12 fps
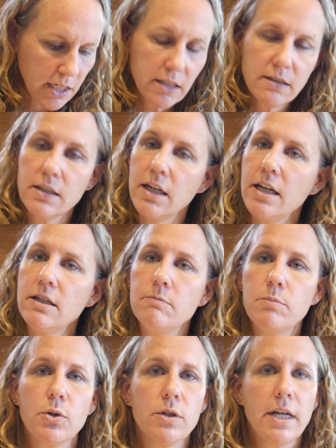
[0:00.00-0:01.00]
kits that I
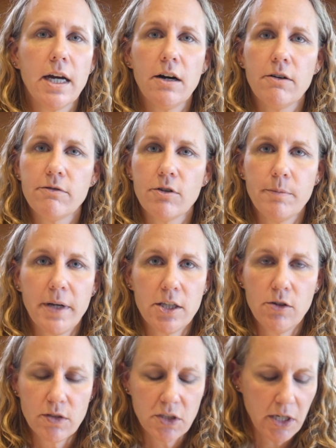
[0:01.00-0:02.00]
pulled out for my
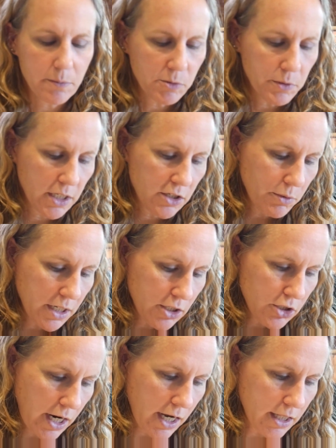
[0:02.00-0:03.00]
Use It Up 2020
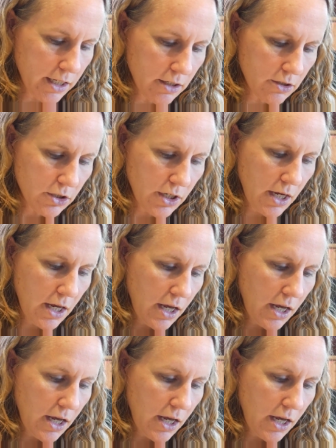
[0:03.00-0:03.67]
challenge.